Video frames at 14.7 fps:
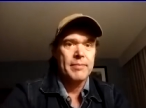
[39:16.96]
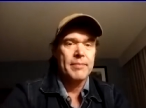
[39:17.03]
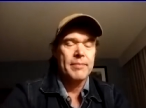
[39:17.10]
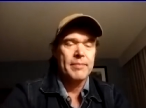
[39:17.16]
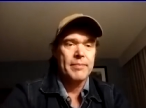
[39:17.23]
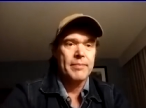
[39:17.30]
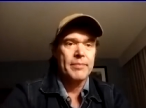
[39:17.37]

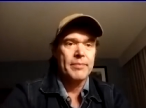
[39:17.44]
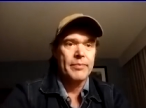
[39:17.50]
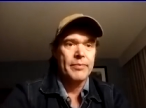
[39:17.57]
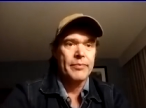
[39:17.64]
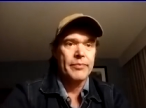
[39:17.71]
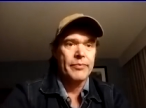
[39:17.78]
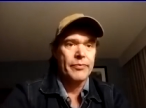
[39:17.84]

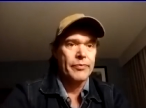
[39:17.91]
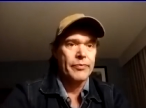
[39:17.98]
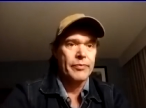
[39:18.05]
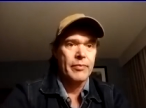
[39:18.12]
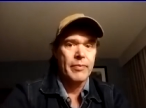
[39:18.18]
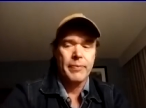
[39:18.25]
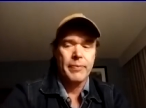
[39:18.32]
Um,
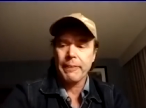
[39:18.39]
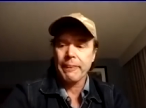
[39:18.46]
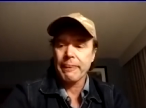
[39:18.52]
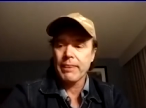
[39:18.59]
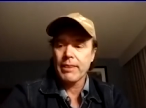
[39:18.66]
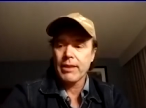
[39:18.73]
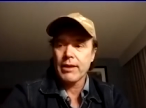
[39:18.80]
it
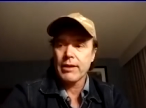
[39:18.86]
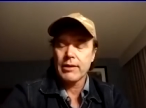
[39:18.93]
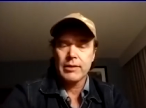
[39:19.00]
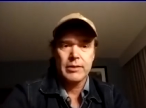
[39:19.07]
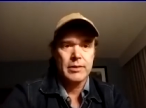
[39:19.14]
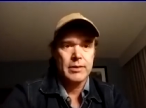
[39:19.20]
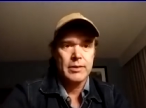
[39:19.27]
is something
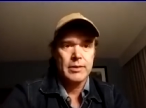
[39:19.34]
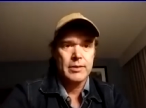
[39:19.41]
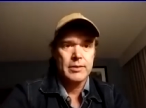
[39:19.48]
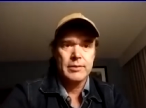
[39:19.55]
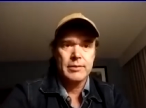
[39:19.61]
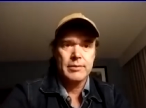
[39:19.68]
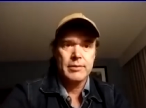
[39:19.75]
you got to
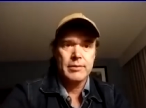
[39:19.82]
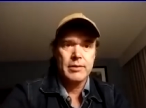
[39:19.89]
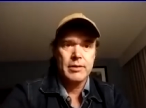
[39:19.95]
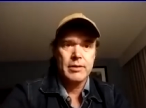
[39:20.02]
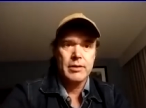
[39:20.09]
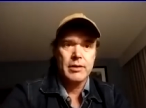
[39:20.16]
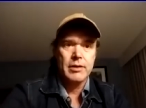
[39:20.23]
keep in
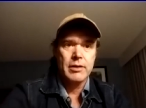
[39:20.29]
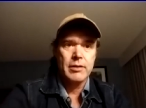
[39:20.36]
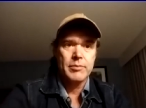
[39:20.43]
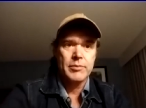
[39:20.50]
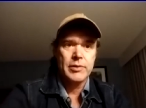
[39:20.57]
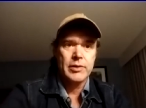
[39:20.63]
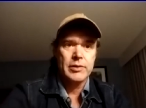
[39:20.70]
shape, and if
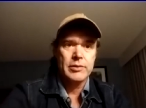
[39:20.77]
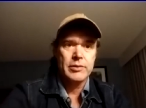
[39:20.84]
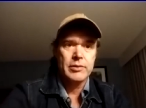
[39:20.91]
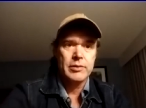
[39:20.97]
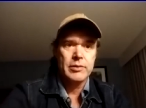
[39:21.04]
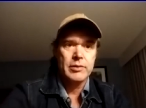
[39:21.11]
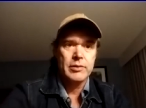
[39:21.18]
sickness
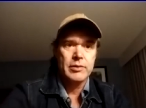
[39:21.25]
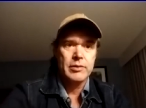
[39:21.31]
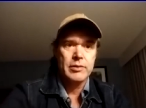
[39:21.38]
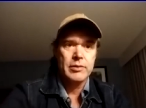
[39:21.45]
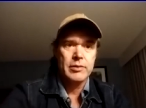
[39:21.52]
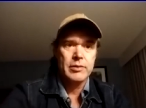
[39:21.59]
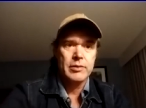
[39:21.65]
sets
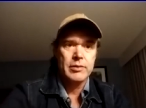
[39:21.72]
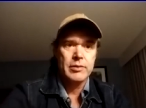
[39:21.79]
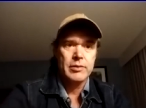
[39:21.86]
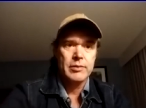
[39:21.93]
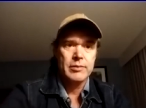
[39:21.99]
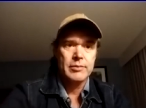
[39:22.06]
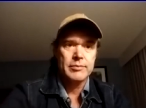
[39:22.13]
in,
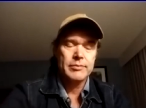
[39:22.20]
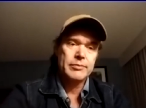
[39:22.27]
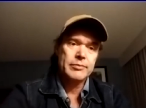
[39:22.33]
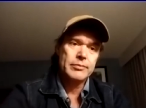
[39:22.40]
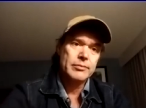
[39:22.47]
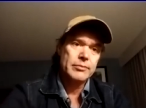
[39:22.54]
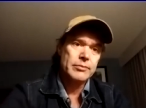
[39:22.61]
did
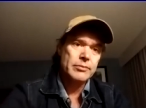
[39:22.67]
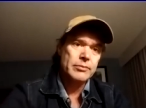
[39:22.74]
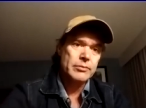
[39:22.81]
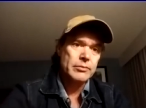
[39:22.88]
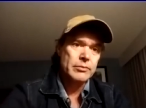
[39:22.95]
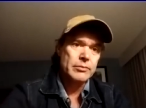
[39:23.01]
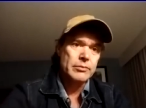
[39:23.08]
you
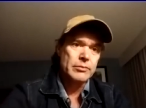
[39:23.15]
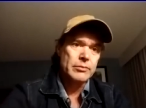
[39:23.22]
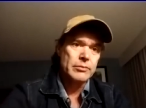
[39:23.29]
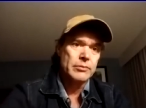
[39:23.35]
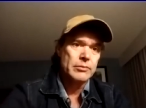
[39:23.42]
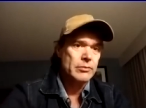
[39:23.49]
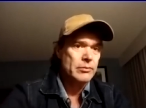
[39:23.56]
recently
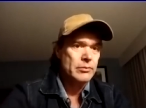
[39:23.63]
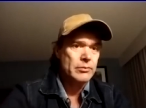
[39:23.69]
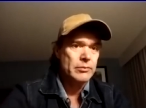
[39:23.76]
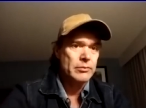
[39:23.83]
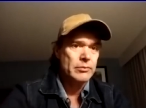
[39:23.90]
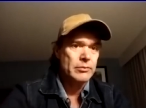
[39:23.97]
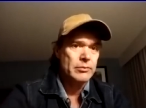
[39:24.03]
miss a
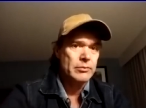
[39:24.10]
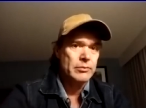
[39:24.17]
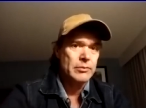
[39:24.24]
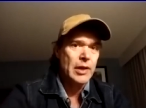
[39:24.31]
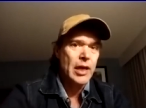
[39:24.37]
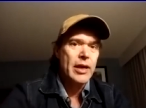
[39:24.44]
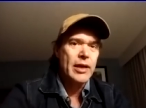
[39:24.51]
show?
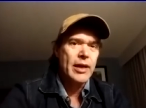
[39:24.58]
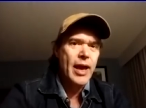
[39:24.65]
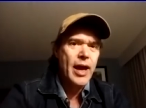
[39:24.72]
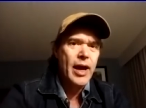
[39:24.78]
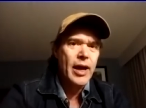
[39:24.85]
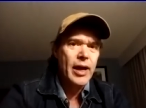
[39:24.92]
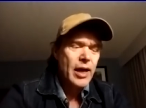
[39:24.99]
What
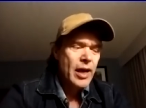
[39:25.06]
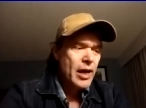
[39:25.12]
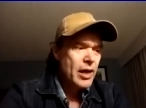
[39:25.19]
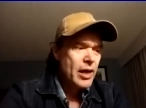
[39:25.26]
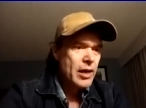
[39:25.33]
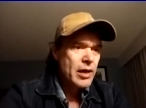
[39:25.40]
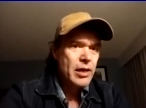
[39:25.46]
were yeah. you
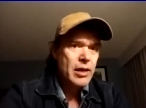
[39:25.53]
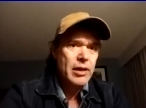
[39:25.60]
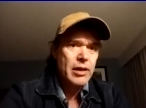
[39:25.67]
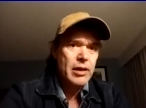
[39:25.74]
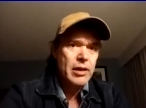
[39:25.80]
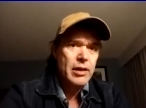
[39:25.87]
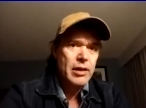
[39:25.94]
sick or
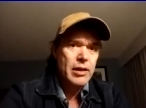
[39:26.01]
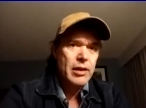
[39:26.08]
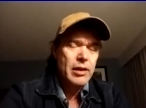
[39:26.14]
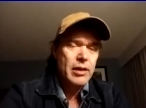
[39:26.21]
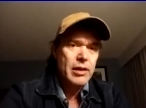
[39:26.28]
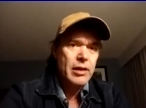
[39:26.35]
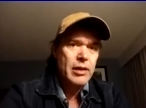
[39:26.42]
somebody in your
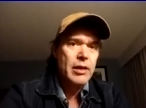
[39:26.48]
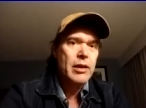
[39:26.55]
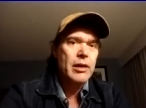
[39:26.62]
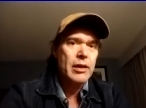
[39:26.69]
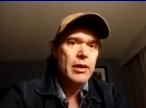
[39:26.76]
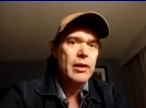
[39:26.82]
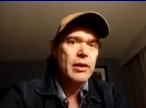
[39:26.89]
band?
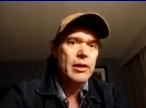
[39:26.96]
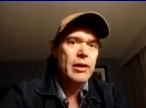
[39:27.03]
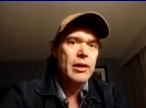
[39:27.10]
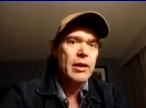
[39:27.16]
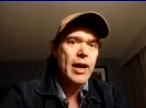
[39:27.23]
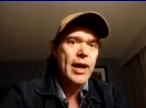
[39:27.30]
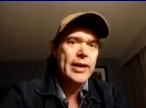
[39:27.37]
What was going
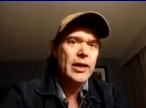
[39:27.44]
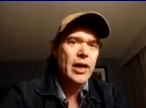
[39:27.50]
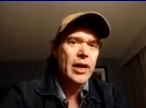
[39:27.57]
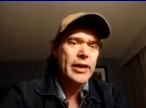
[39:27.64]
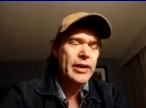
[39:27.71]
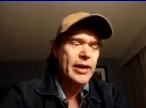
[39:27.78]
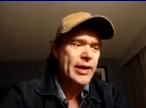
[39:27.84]
on? Can you I
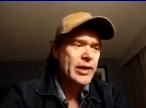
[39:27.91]
tell? Caught,